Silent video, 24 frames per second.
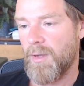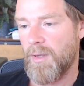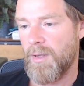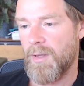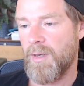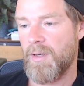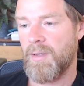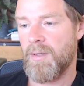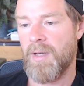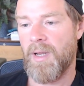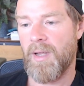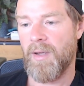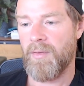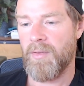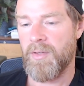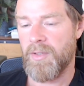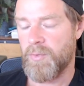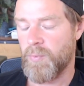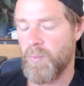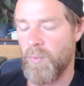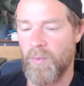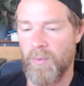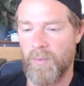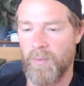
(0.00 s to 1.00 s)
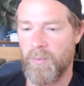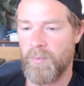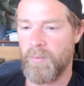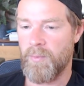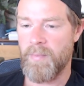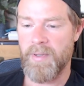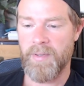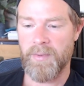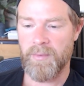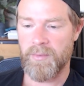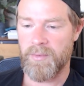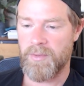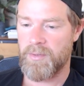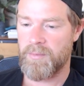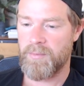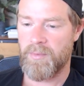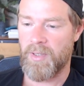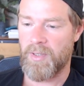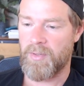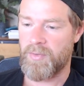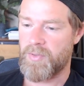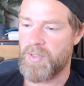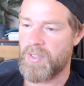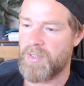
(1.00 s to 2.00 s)
Now, this water-cooled build,
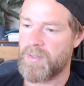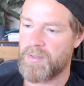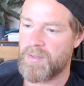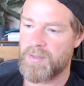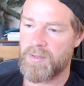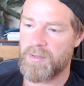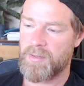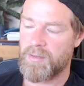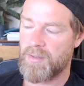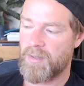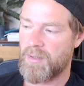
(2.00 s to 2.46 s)
no chance.